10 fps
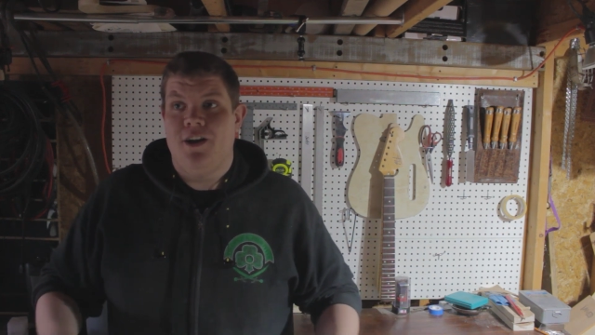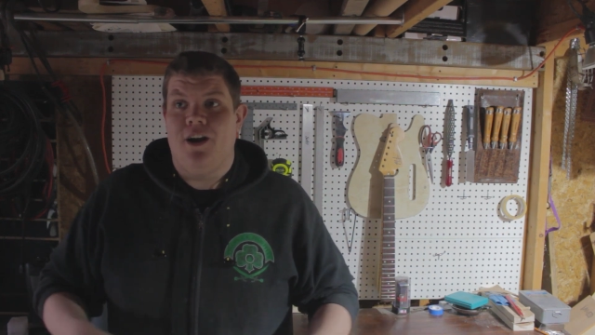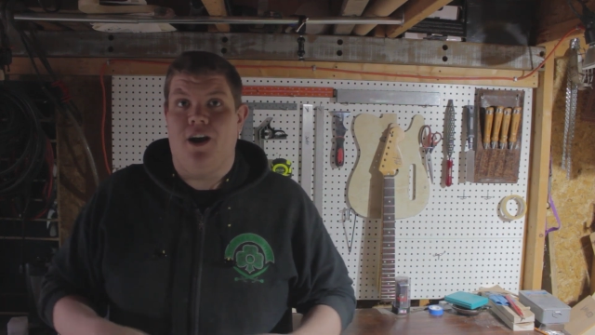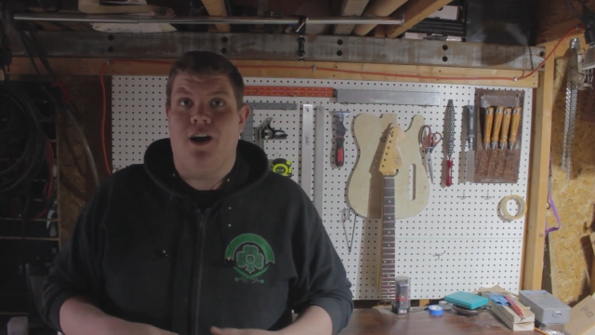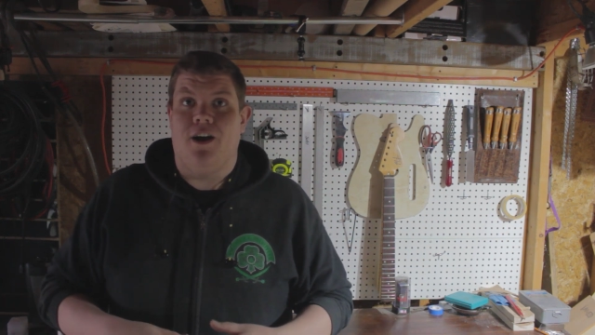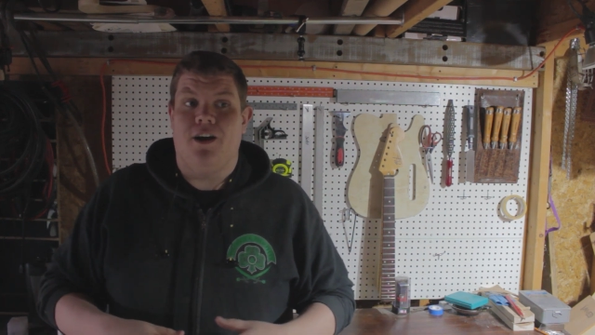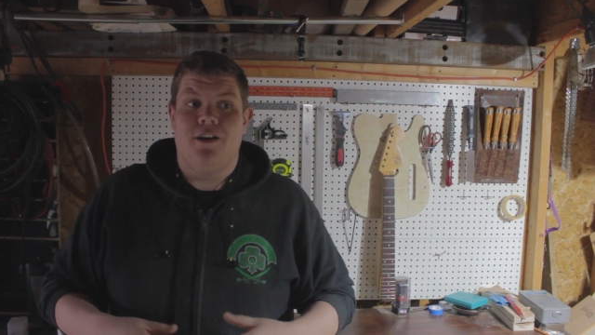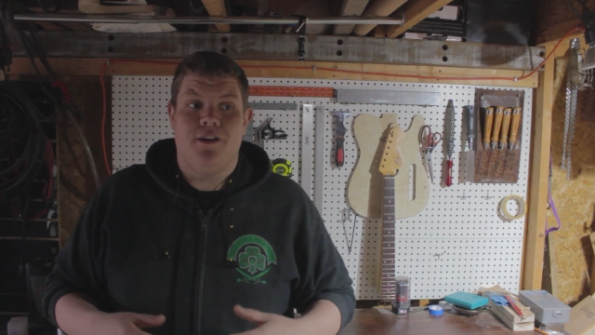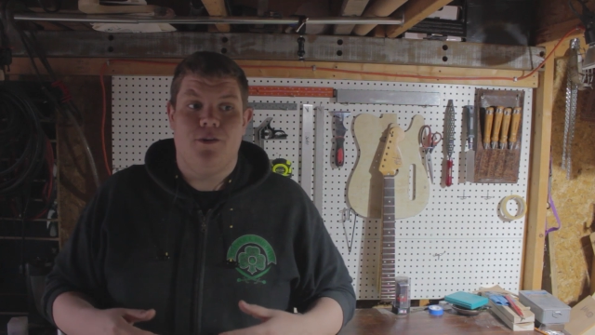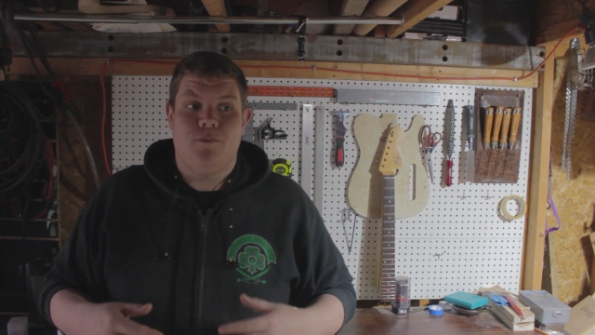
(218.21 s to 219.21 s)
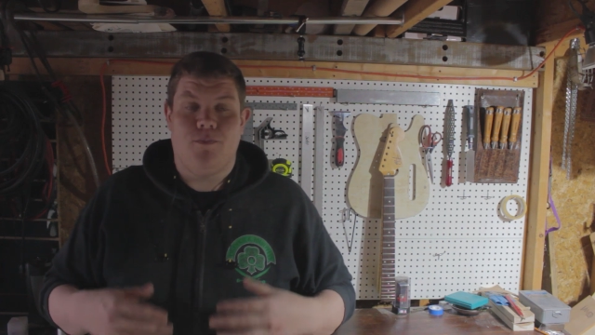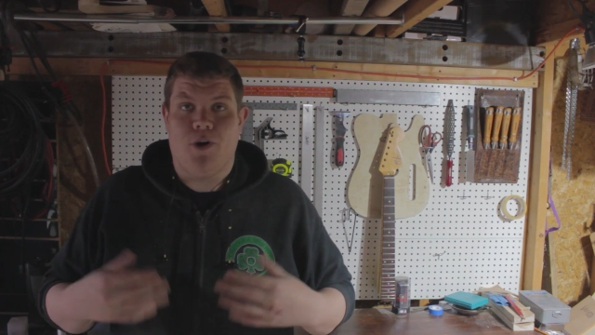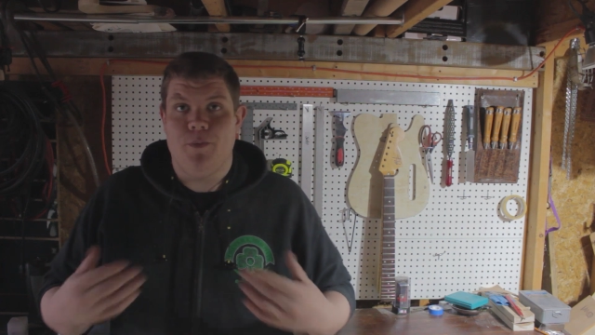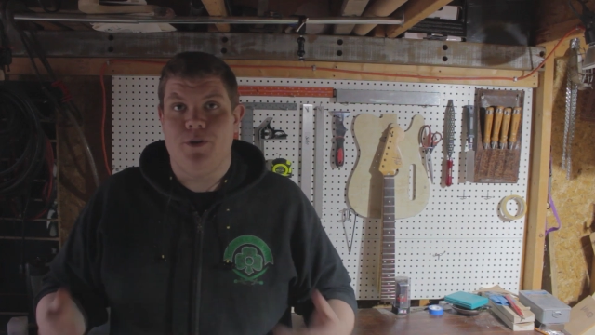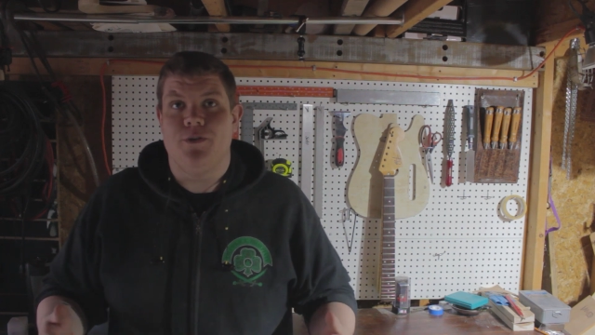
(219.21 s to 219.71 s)

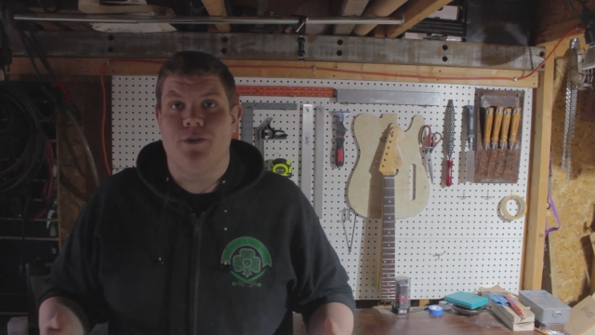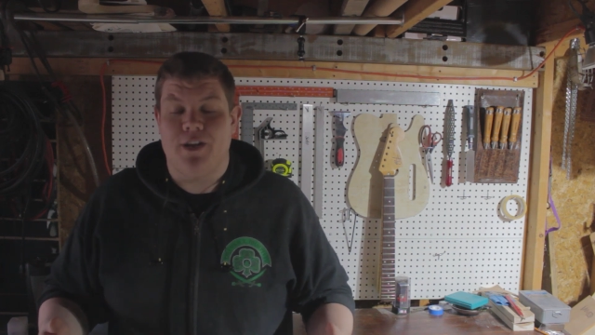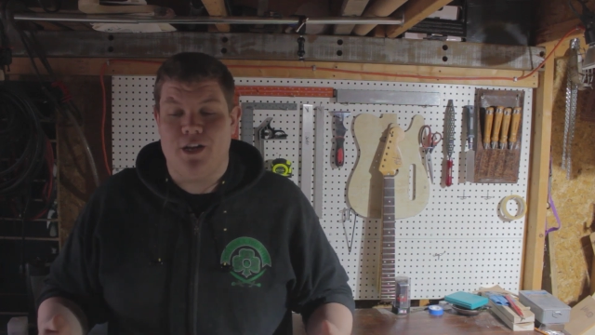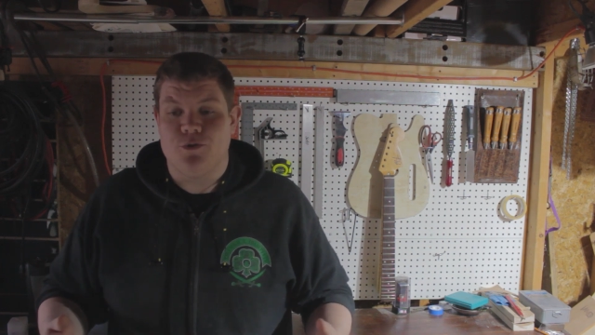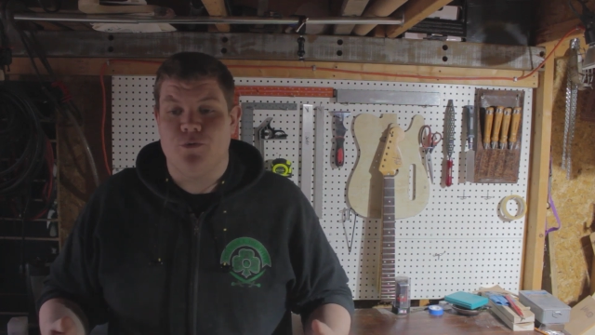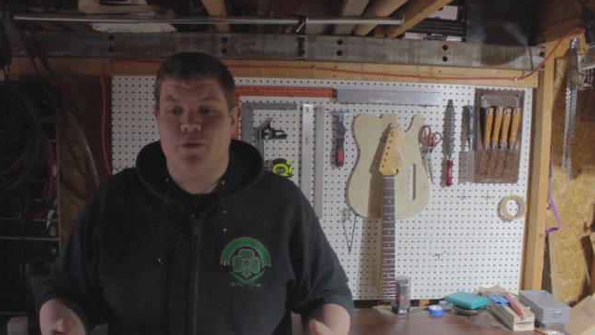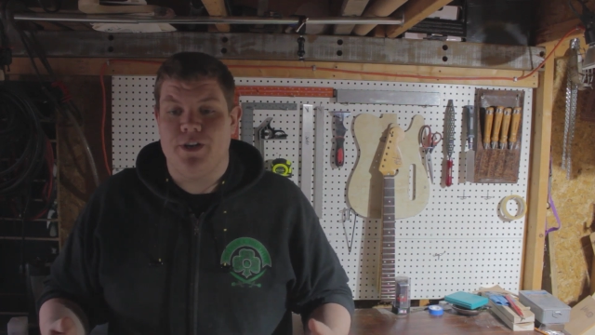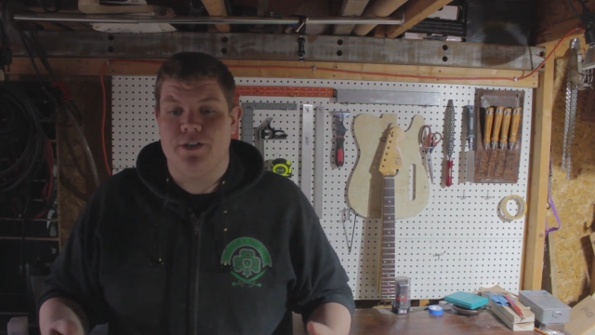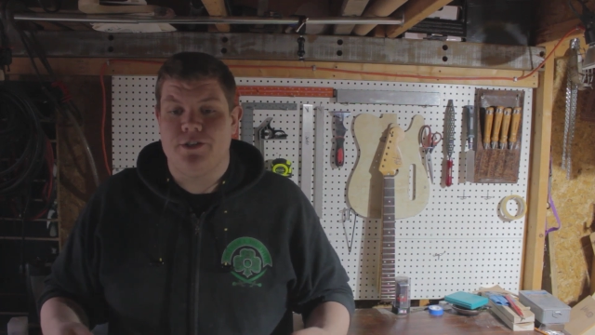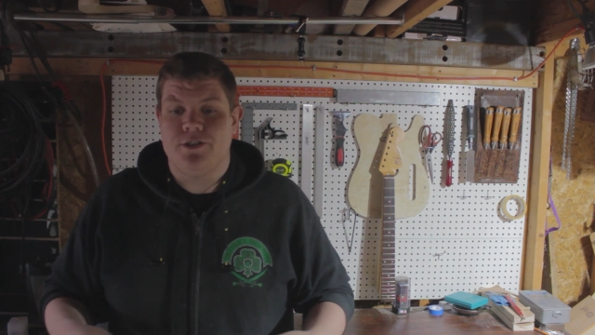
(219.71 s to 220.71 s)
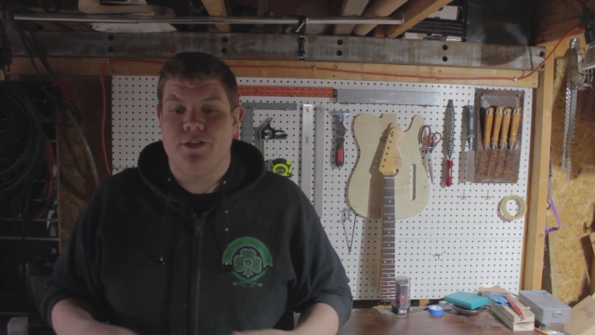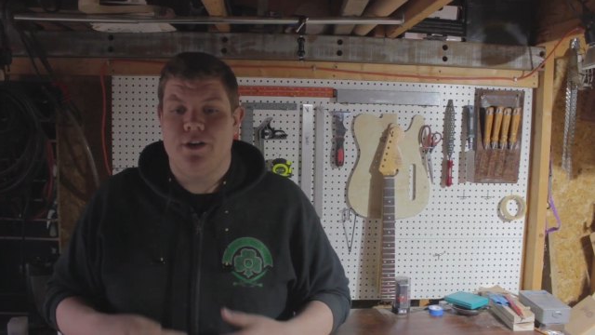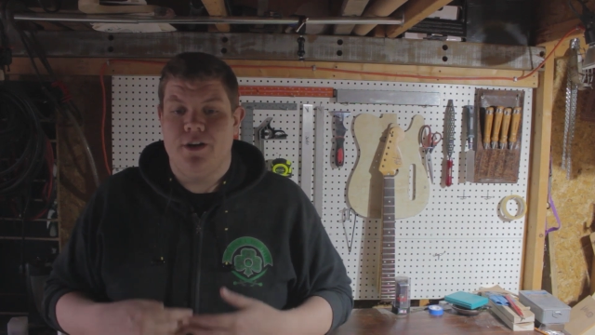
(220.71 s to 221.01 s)
Probably do it natural finish